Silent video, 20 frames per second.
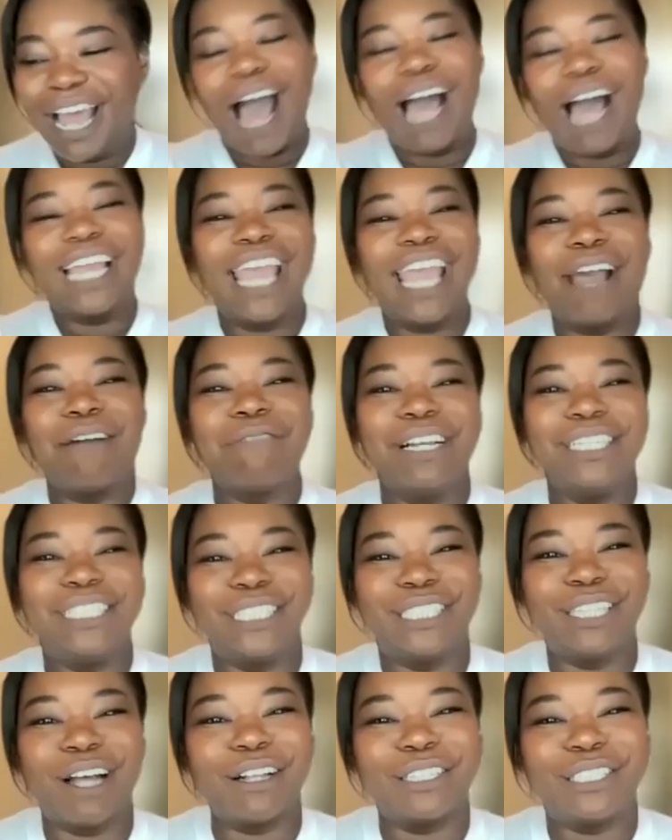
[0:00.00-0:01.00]
I can't wait
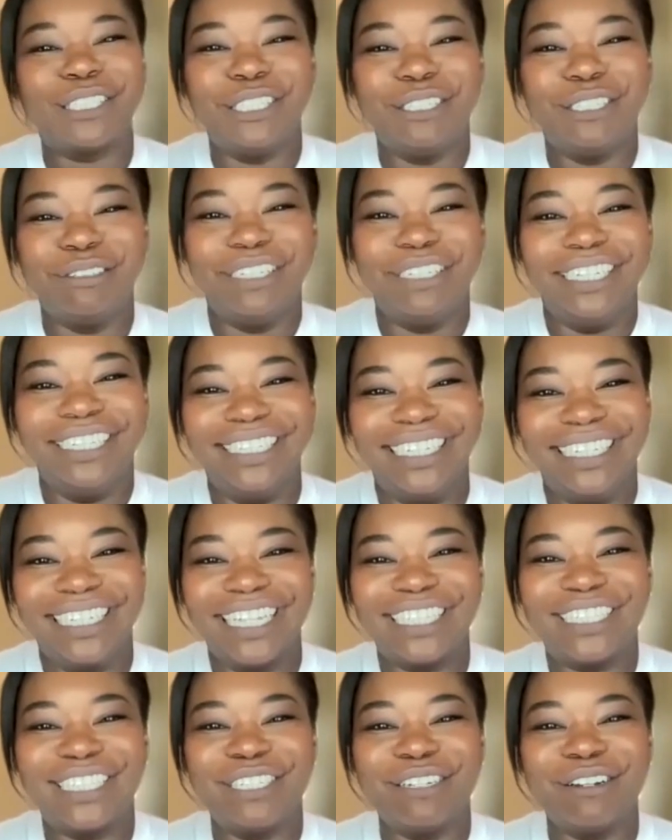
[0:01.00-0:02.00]
to talk to you and
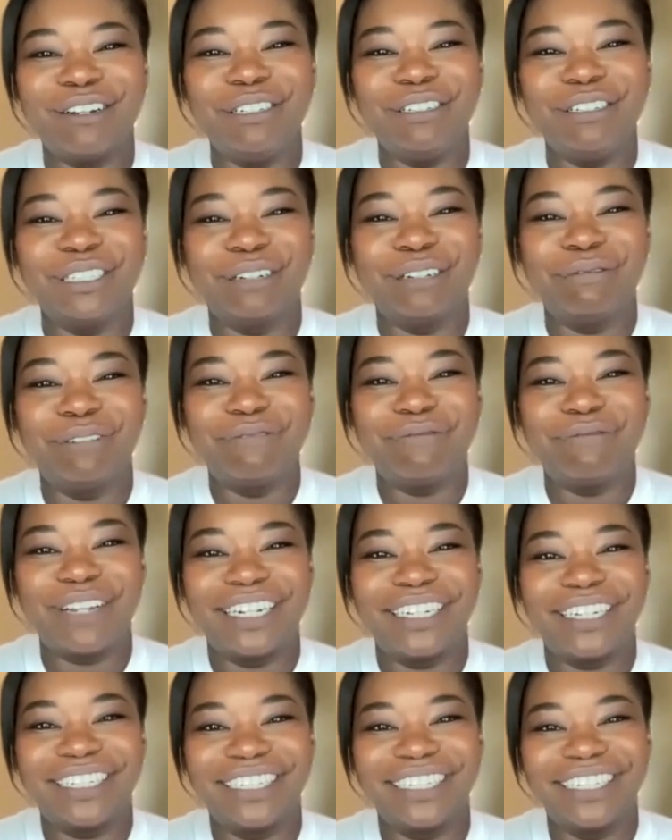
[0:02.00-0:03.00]
get to know you a little bit
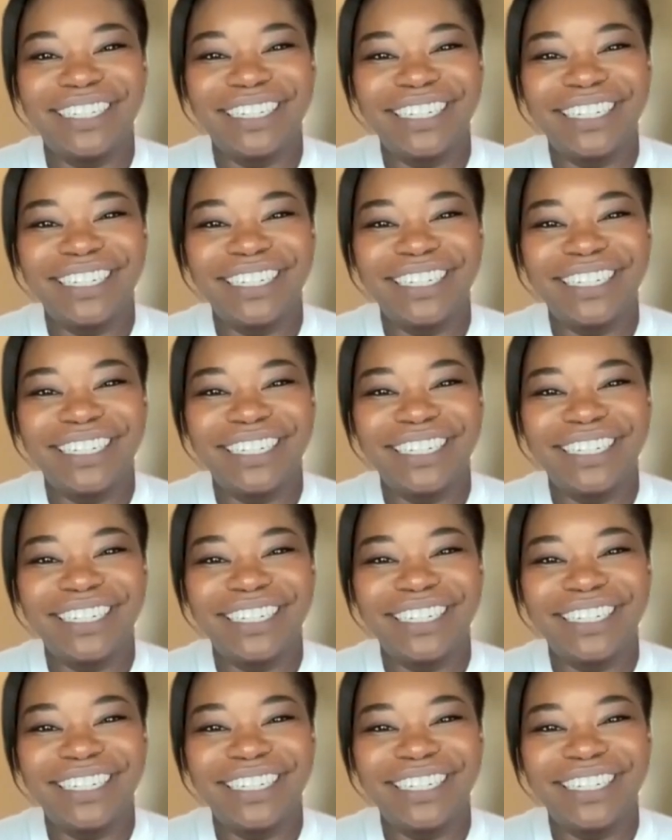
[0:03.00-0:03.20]
better.